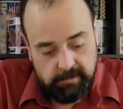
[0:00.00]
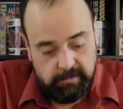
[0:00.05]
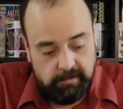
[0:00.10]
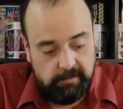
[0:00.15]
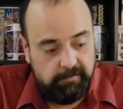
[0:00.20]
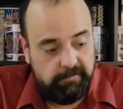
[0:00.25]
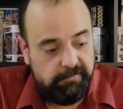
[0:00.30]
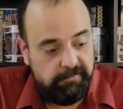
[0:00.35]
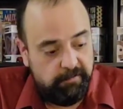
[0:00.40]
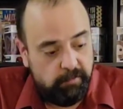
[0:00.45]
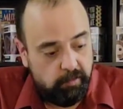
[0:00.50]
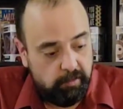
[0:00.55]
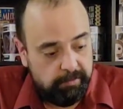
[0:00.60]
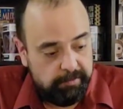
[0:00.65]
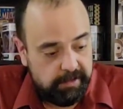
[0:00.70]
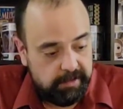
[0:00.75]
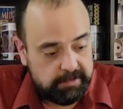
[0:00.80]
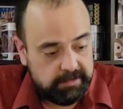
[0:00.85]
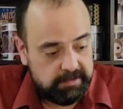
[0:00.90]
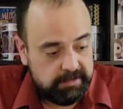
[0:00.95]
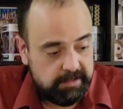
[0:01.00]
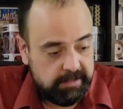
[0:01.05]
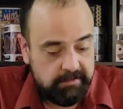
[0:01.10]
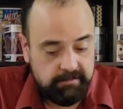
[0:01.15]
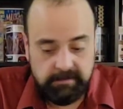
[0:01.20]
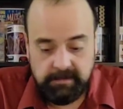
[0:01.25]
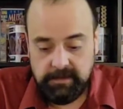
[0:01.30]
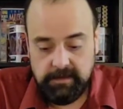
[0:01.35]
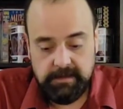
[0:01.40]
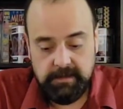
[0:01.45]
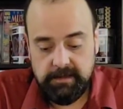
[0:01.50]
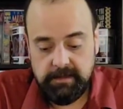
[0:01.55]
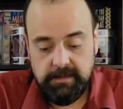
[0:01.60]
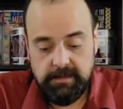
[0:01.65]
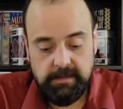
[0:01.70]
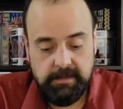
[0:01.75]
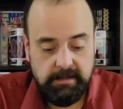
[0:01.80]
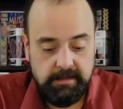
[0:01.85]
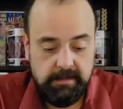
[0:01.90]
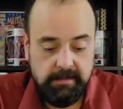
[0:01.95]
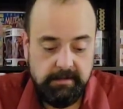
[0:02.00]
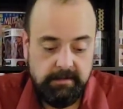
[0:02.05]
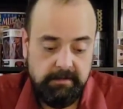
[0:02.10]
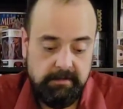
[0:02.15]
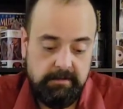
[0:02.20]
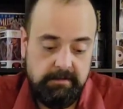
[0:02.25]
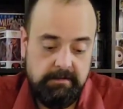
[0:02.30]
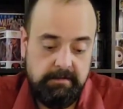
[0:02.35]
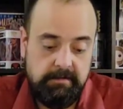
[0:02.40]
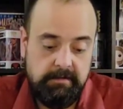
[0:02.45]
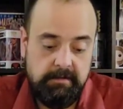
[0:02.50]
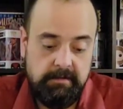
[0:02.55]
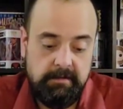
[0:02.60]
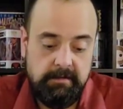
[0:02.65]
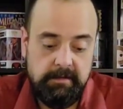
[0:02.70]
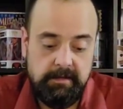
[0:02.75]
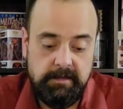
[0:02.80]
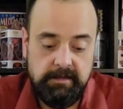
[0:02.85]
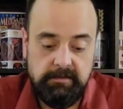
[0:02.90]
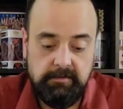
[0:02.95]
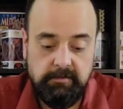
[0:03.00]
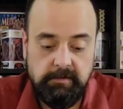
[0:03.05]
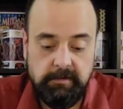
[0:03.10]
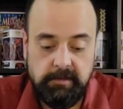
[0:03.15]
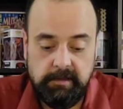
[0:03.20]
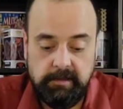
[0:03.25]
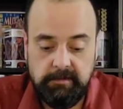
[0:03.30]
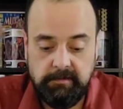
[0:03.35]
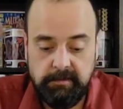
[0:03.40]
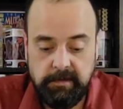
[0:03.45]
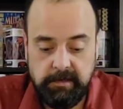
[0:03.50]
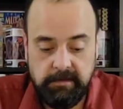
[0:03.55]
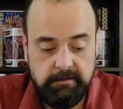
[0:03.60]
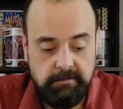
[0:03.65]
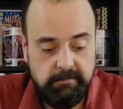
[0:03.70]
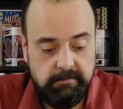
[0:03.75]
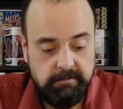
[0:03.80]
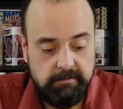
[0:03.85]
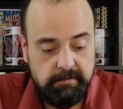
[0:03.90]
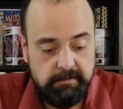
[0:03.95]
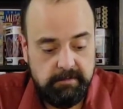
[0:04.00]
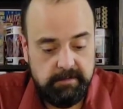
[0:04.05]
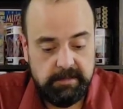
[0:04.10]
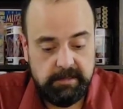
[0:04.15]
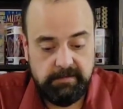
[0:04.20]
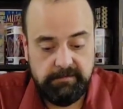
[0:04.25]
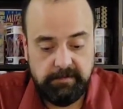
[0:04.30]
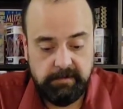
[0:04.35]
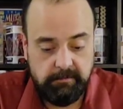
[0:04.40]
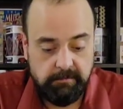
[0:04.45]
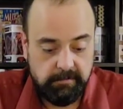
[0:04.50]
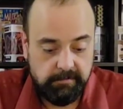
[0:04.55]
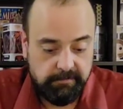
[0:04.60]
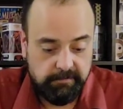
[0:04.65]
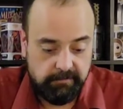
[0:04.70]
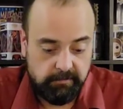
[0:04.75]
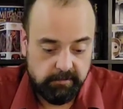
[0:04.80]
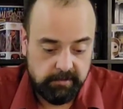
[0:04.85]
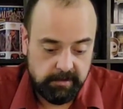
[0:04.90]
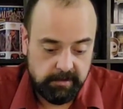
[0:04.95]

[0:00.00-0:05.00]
$4 now, and it's a really good read. It's definitely worth $4.